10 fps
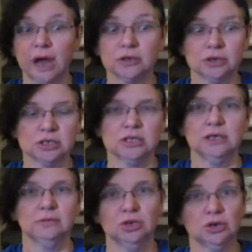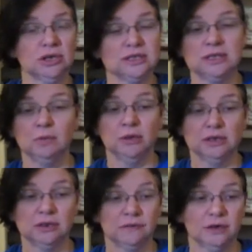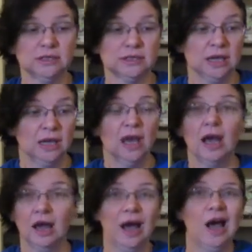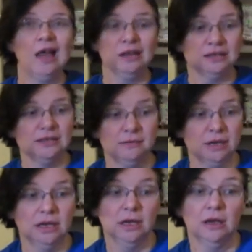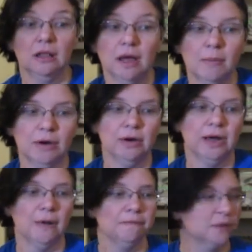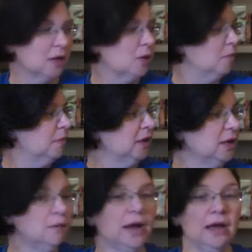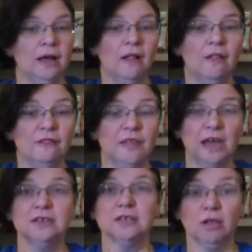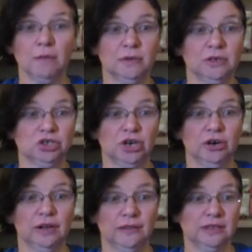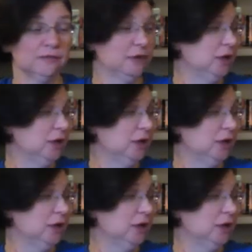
Dr. Sleep, you're going to see a big difference. I like Stephen King a lot better now. But anyway, that is all I'm going to share in this